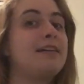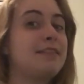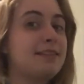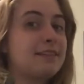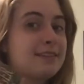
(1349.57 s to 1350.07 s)

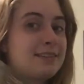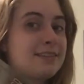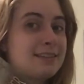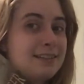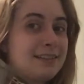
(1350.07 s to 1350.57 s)

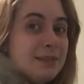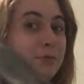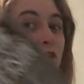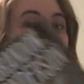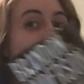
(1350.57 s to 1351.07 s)
this is the
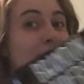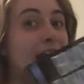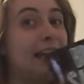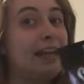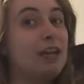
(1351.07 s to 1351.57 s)
book that